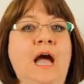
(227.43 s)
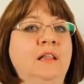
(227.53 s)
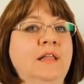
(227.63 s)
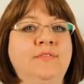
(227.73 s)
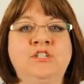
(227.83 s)

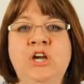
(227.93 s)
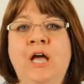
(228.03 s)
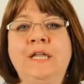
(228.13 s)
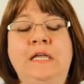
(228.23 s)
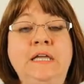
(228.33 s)
and let the
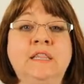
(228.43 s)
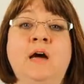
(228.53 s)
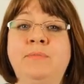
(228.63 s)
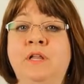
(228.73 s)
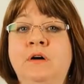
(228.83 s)
child hit
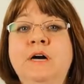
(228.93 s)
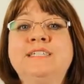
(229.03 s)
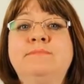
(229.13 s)
that pillow